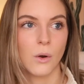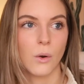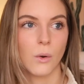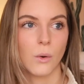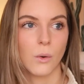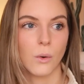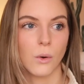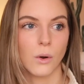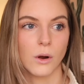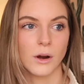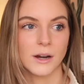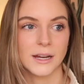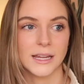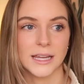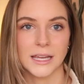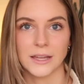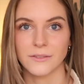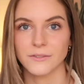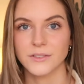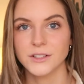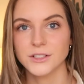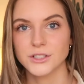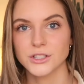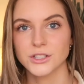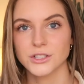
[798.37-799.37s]
or
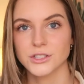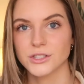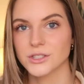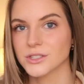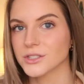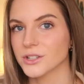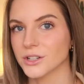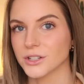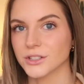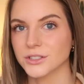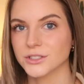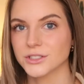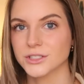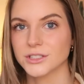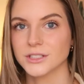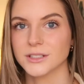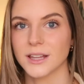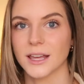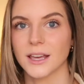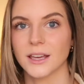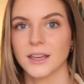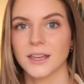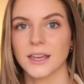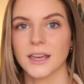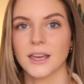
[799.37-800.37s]
even just search
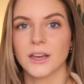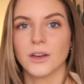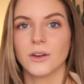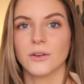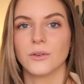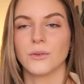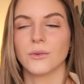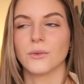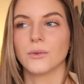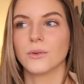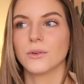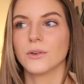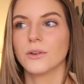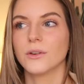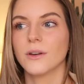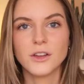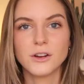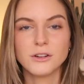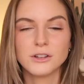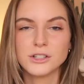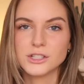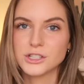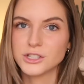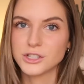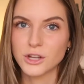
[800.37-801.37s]
like in Google,
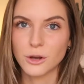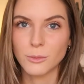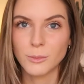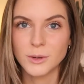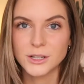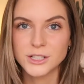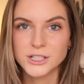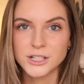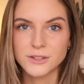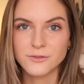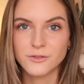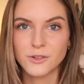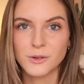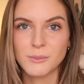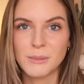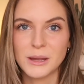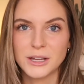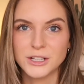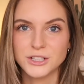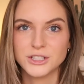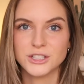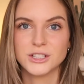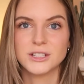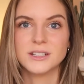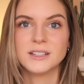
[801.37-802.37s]
there is so much
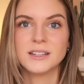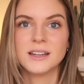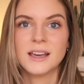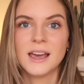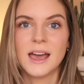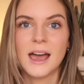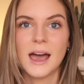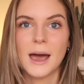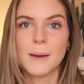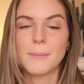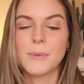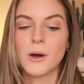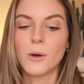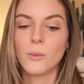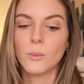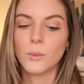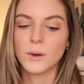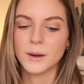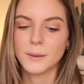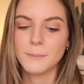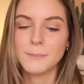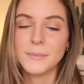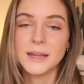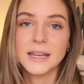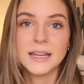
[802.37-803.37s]
information about
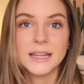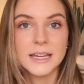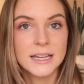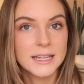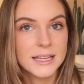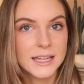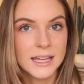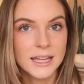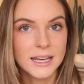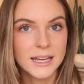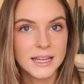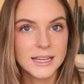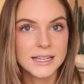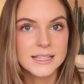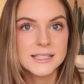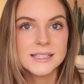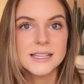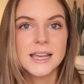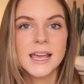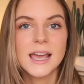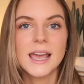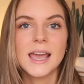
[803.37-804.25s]
what a media kit is.